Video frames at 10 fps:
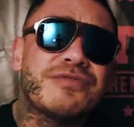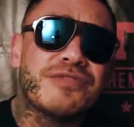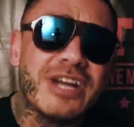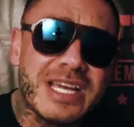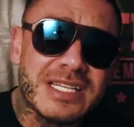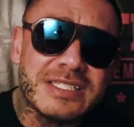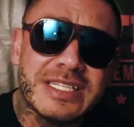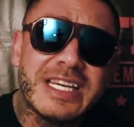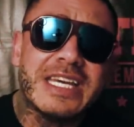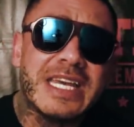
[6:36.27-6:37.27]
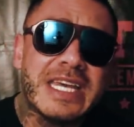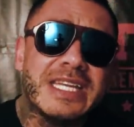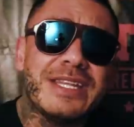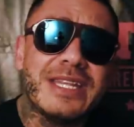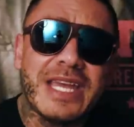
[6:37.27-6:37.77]
friends
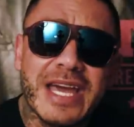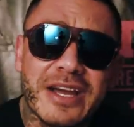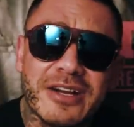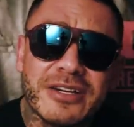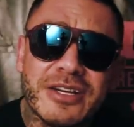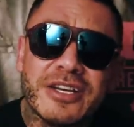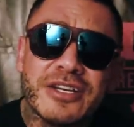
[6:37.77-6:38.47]
in there.